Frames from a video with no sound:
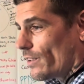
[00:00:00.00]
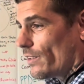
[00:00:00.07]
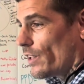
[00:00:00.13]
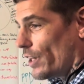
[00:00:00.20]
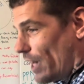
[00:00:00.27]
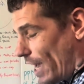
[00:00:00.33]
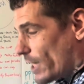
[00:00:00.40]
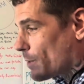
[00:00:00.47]

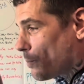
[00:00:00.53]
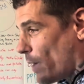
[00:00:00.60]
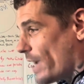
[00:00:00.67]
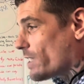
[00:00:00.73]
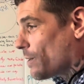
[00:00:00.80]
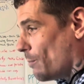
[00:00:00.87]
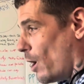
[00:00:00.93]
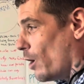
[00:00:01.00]
The next
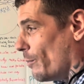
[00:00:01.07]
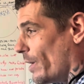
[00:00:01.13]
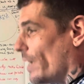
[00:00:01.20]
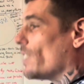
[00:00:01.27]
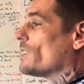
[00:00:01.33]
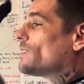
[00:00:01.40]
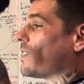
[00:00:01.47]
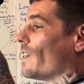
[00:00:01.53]
present moment
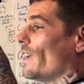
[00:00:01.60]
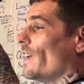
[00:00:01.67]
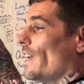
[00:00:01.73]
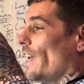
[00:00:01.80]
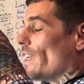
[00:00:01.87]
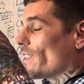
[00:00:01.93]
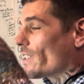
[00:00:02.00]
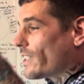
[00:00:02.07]

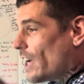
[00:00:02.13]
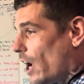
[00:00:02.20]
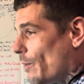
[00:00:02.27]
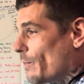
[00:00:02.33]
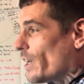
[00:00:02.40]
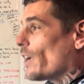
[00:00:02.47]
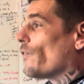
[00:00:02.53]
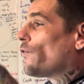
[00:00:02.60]
is
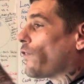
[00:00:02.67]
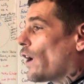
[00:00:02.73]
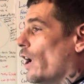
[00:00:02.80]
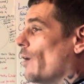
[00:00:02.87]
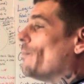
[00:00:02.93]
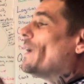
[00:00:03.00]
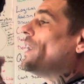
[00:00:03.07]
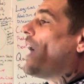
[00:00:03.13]
coming
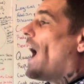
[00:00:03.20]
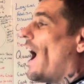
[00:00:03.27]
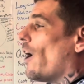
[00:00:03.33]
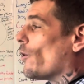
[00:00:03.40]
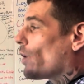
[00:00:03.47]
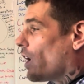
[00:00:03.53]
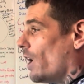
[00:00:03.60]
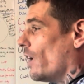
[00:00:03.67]
from and
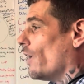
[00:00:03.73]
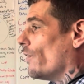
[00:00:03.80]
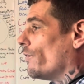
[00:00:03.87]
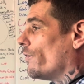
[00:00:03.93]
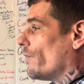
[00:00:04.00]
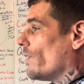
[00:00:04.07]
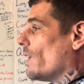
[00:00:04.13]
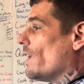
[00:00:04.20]
out of
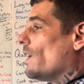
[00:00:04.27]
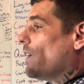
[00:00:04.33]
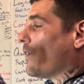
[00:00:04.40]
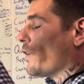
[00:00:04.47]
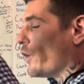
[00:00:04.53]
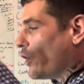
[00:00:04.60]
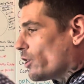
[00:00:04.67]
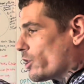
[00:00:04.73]

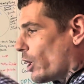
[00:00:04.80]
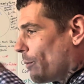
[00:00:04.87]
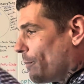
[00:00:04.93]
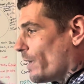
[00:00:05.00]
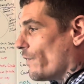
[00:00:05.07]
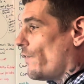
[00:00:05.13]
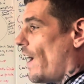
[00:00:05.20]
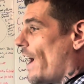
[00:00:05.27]
the
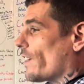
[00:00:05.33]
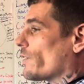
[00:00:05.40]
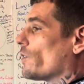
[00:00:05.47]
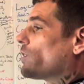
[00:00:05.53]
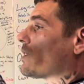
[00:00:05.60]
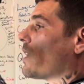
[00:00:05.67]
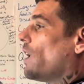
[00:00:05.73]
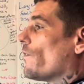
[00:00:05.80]
determining
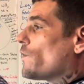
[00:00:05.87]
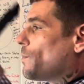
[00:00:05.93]
factors of the